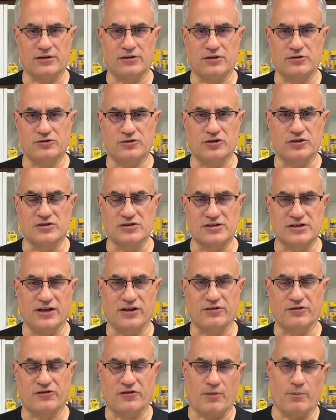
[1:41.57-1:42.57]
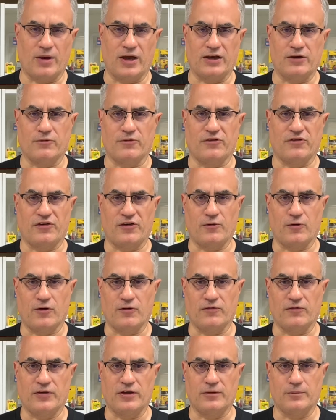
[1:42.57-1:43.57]
You shouldn't sell to somebody with zero
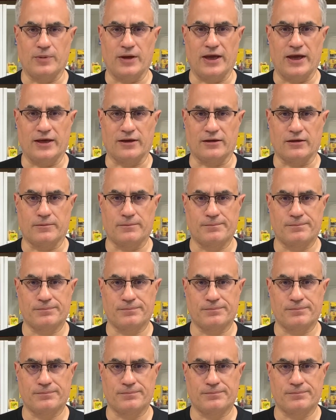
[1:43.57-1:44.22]
feedback.